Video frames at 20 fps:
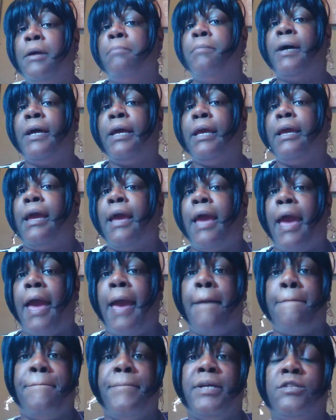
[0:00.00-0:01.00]
But it
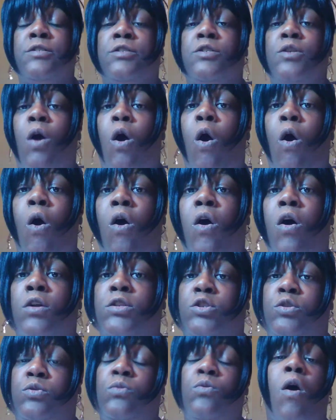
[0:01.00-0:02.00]
happens
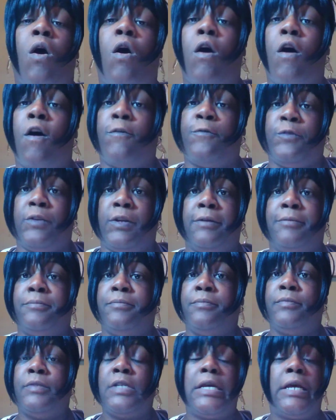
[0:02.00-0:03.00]
all too
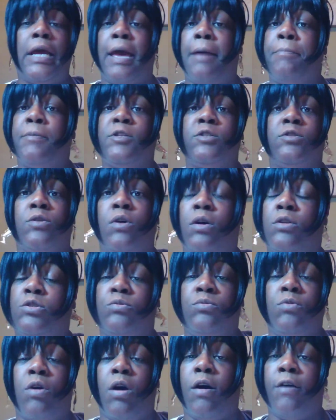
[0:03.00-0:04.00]
often. It happens all
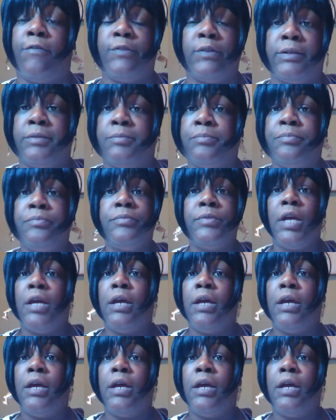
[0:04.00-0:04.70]
too often.